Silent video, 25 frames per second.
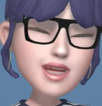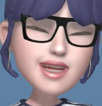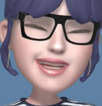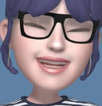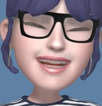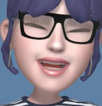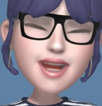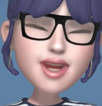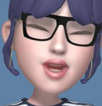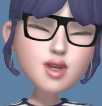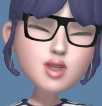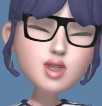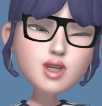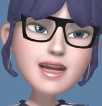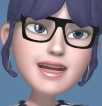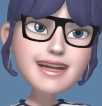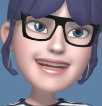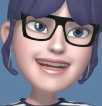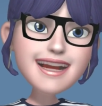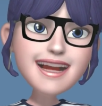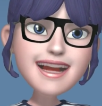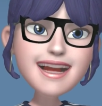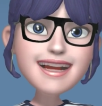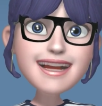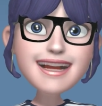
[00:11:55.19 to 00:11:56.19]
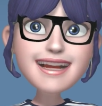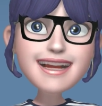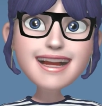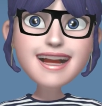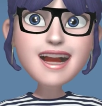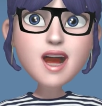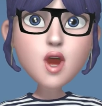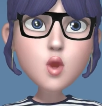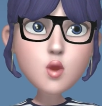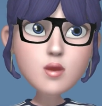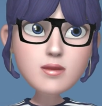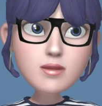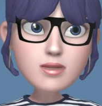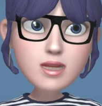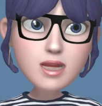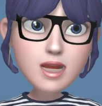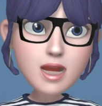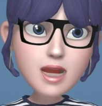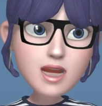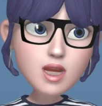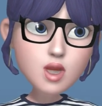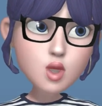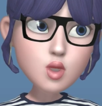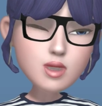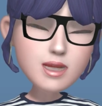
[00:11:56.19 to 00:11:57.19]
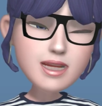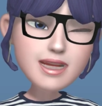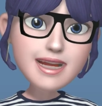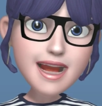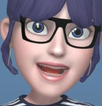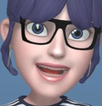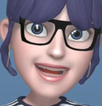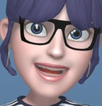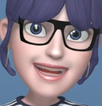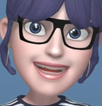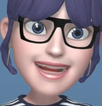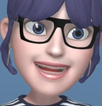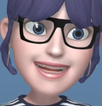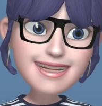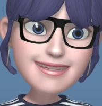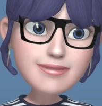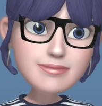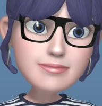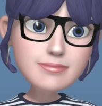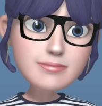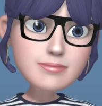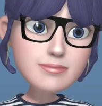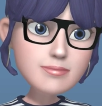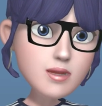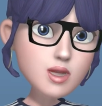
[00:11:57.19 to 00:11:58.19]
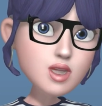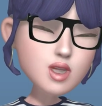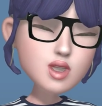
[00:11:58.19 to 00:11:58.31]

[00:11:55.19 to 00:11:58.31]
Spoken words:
You don't just like get over it. You don't just take like some